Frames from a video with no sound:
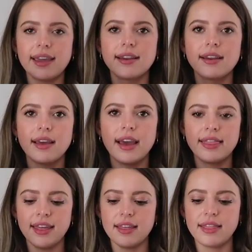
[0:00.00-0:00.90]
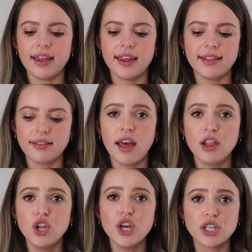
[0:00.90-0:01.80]
and I think that it
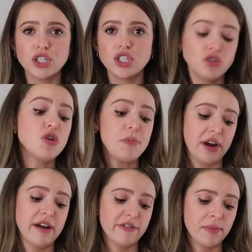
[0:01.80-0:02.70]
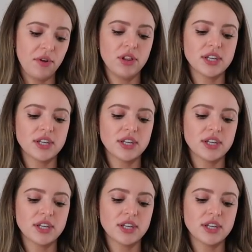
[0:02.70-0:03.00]
looks super comfortable.